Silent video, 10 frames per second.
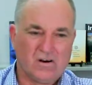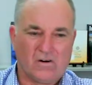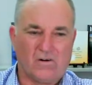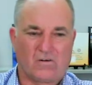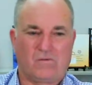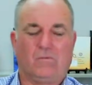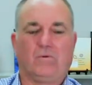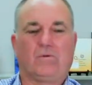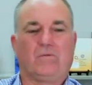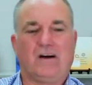or a
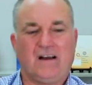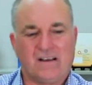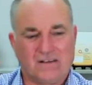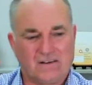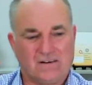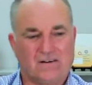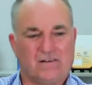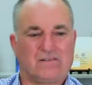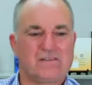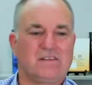waterway or
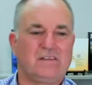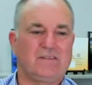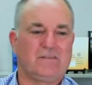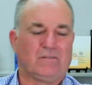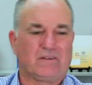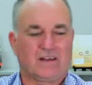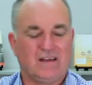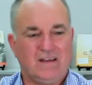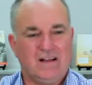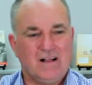receiving water.
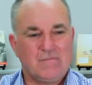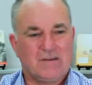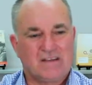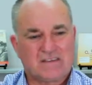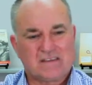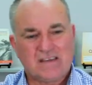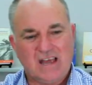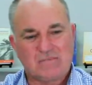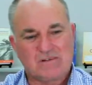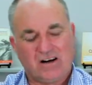But at the
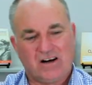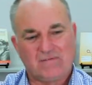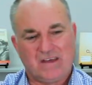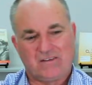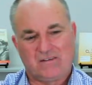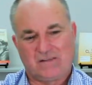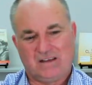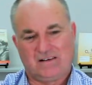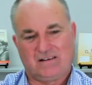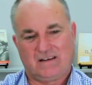same time, that urban
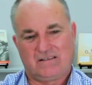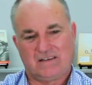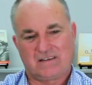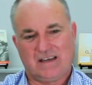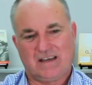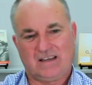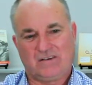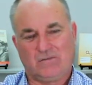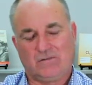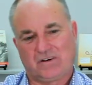area is taking
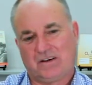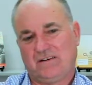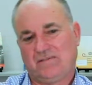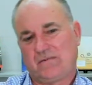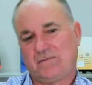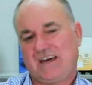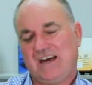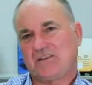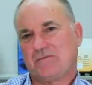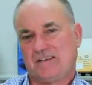water from a
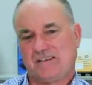catchment